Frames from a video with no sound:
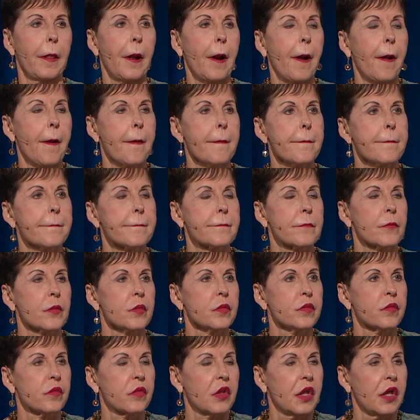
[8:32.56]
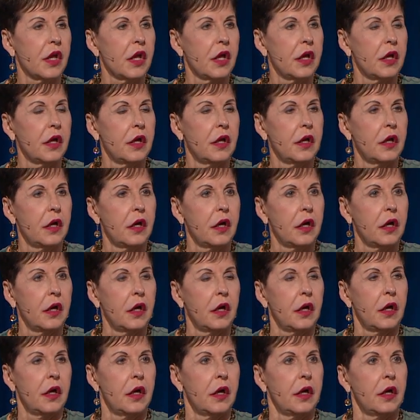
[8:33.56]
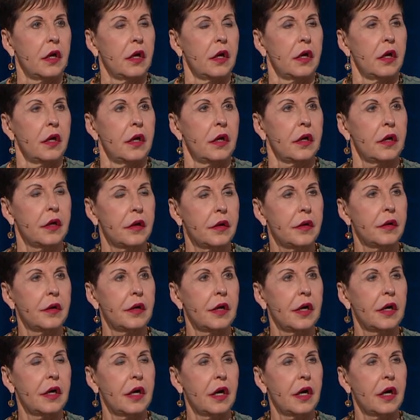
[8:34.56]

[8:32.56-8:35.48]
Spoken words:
Nobody speaks.